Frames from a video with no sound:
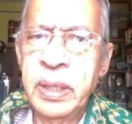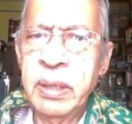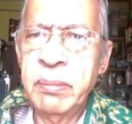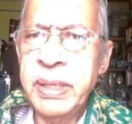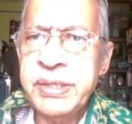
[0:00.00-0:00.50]

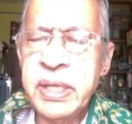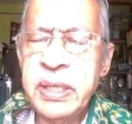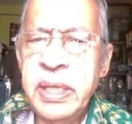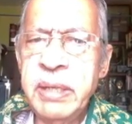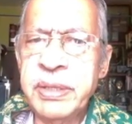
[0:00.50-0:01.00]
Oh.
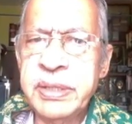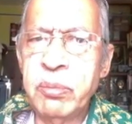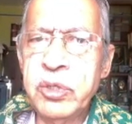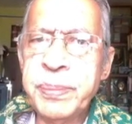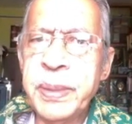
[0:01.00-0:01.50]
Basically, he was a
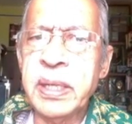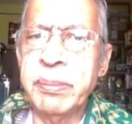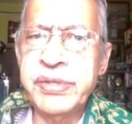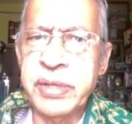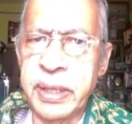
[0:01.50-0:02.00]
municipal
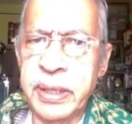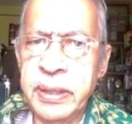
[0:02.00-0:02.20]
commissioner